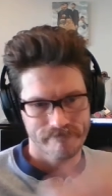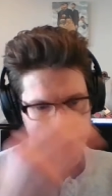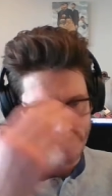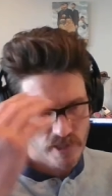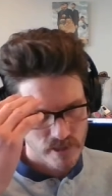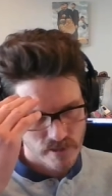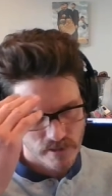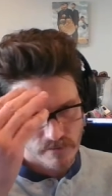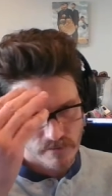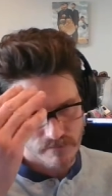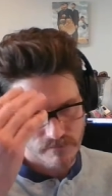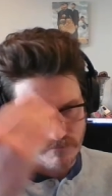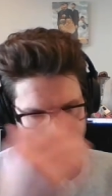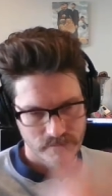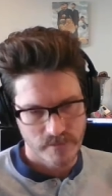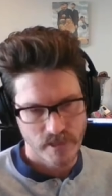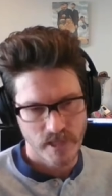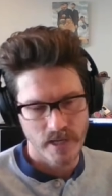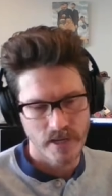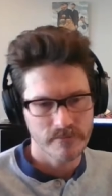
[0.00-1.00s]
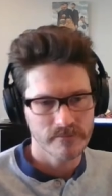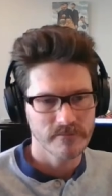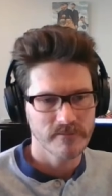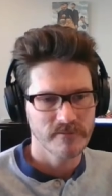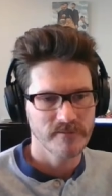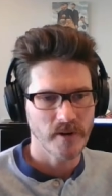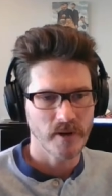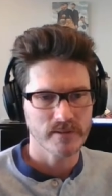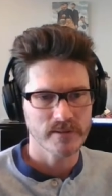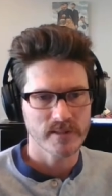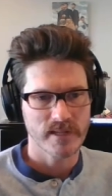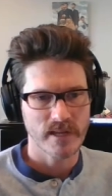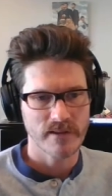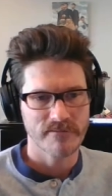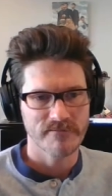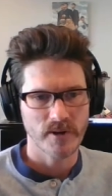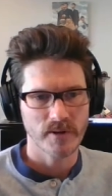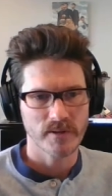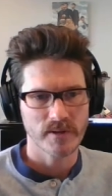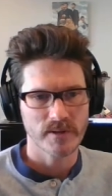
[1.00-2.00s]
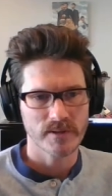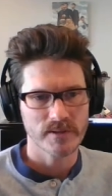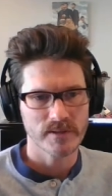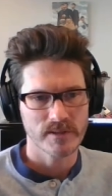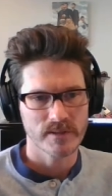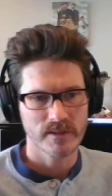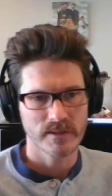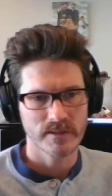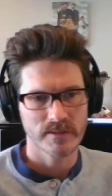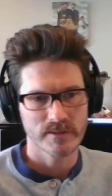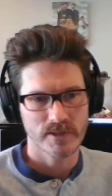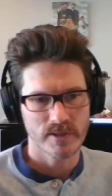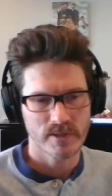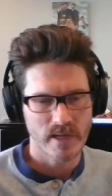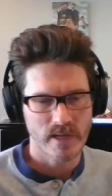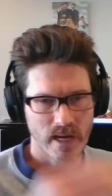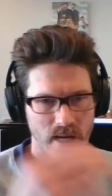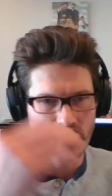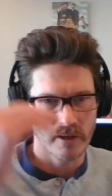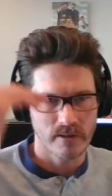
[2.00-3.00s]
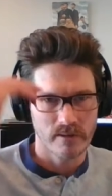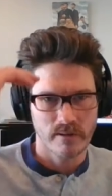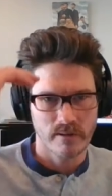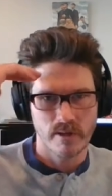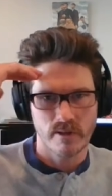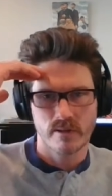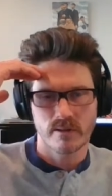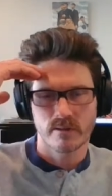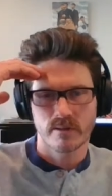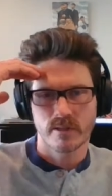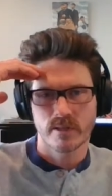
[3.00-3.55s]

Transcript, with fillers: just you know fo- stay focused and just kind of look